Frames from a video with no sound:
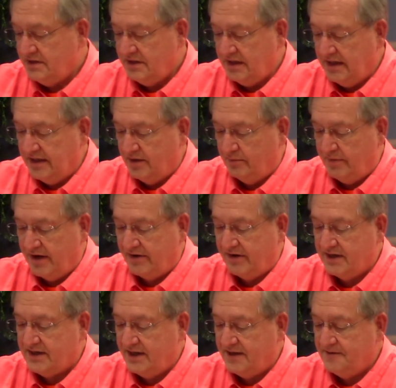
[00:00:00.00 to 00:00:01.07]
in
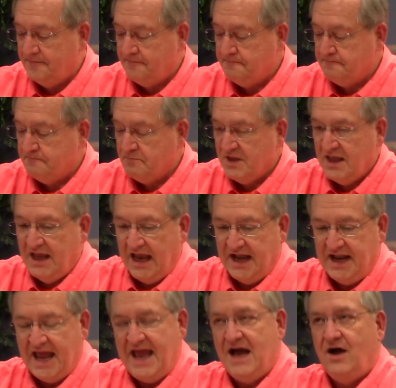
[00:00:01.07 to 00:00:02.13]
America, and
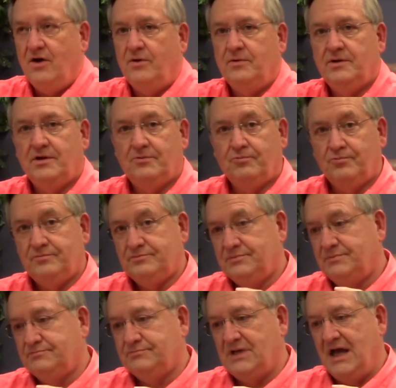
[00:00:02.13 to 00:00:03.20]
how
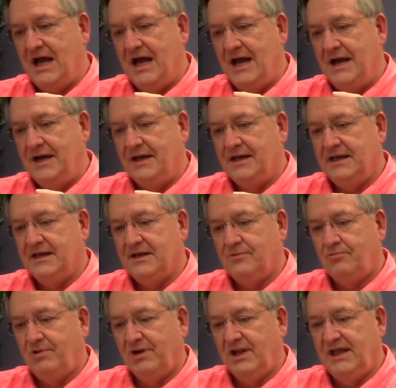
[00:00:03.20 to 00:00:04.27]
uh,
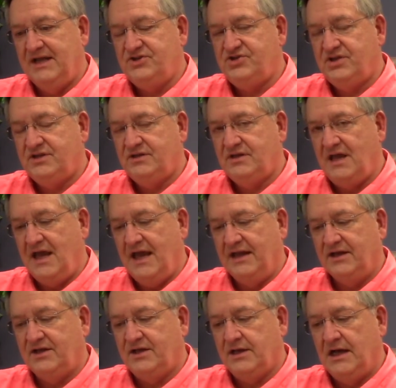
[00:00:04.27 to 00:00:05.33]
religion
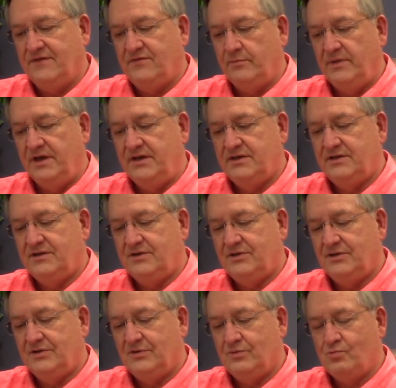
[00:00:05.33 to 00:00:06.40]
and government
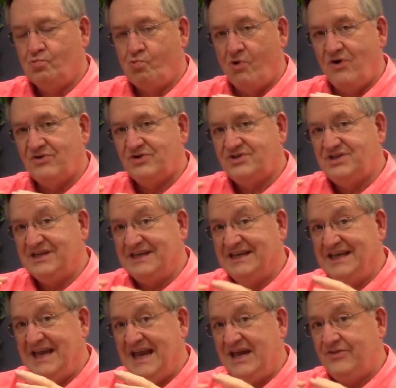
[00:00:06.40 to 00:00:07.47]
work
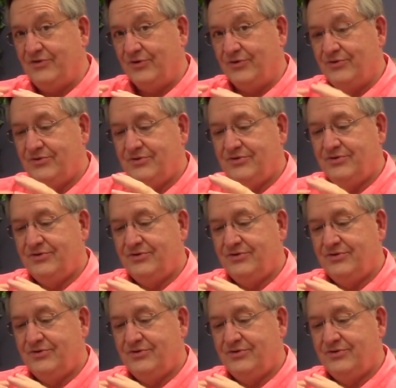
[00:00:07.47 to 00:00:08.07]
together